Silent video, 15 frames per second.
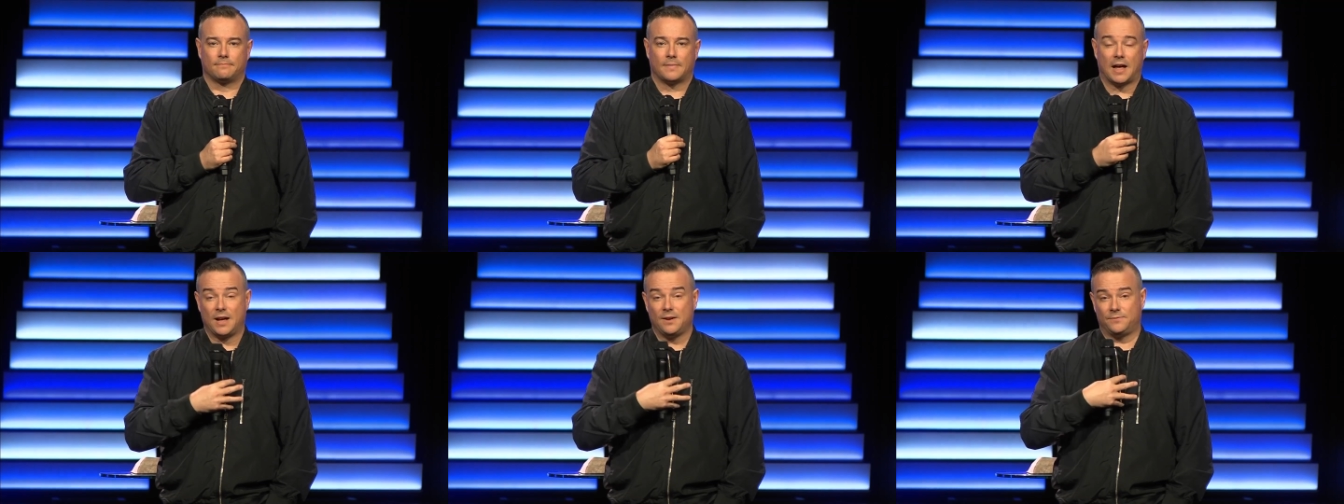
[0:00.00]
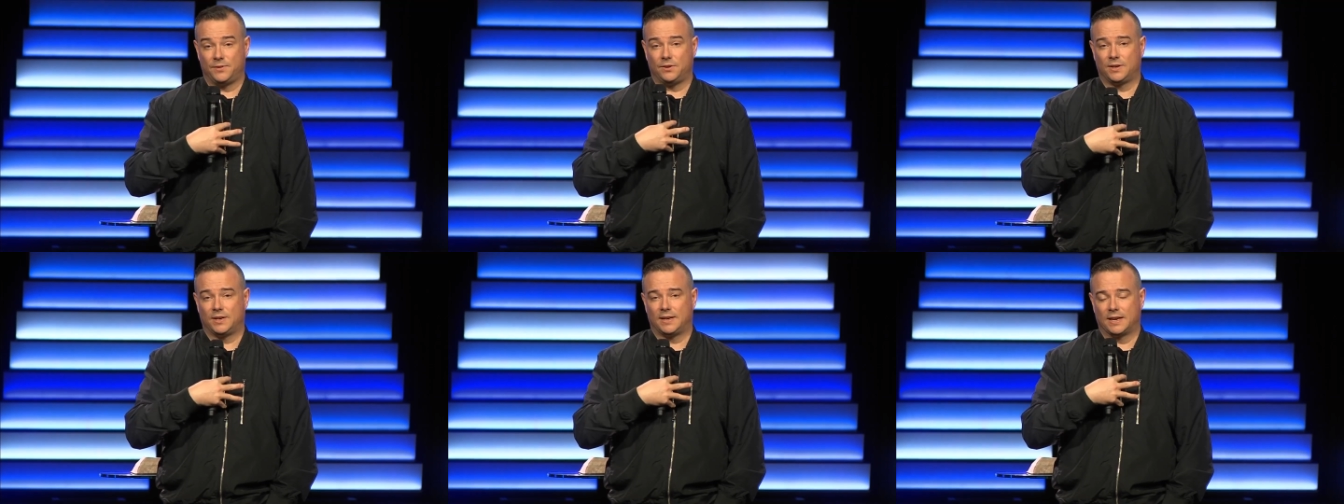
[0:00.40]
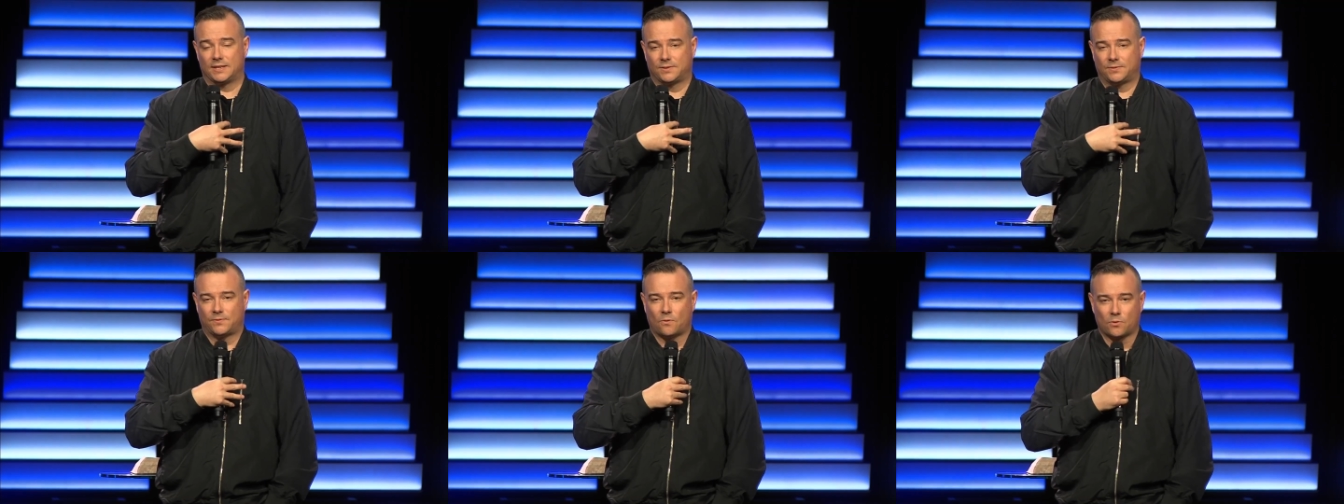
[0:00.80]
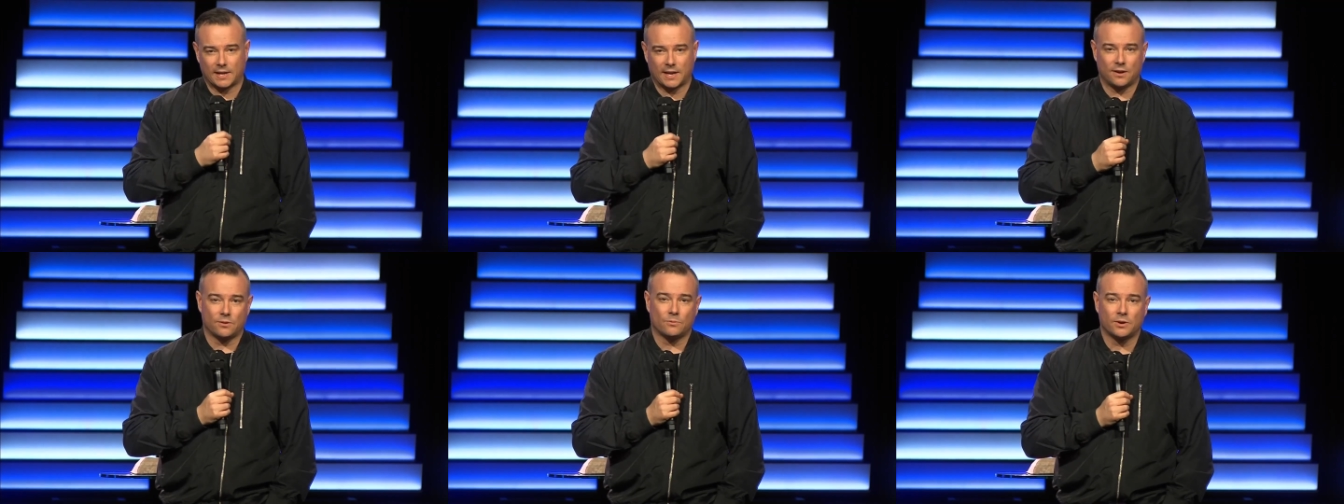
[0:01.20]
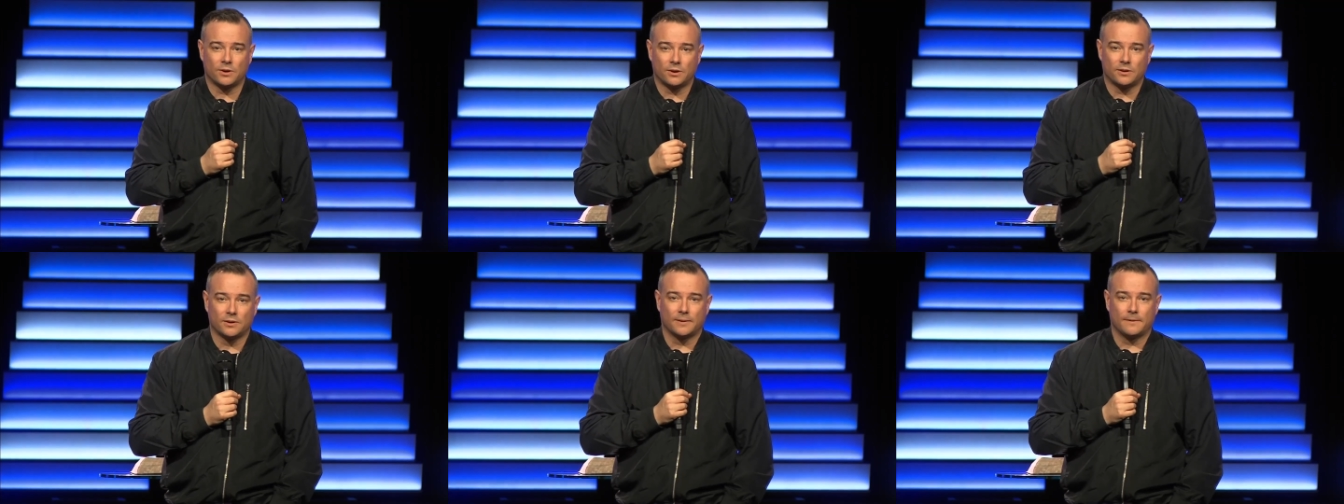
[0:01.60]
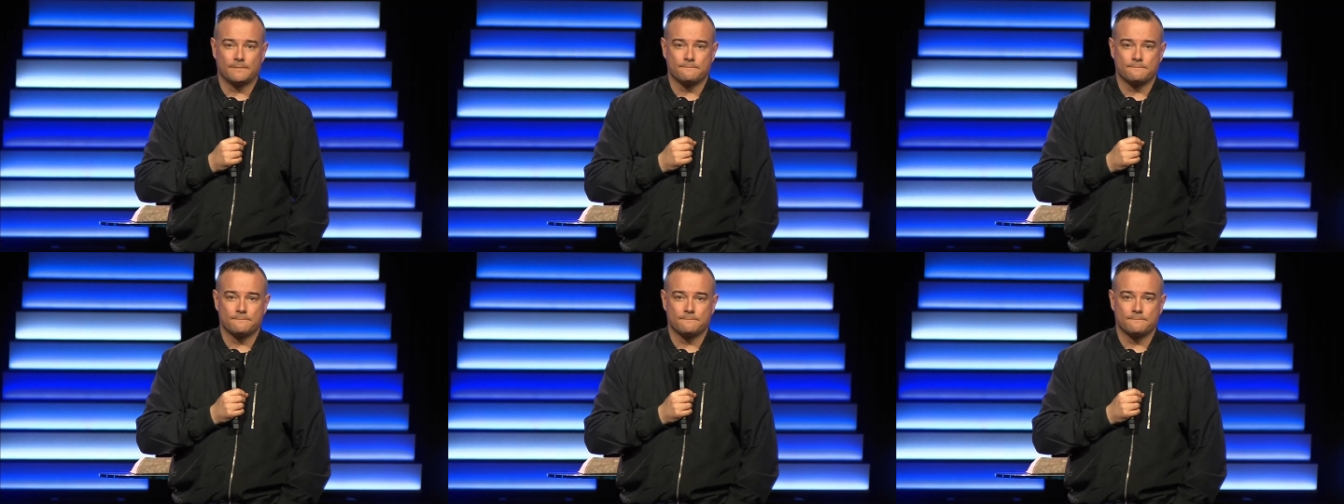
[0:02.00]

I viewed it as a four-letter word.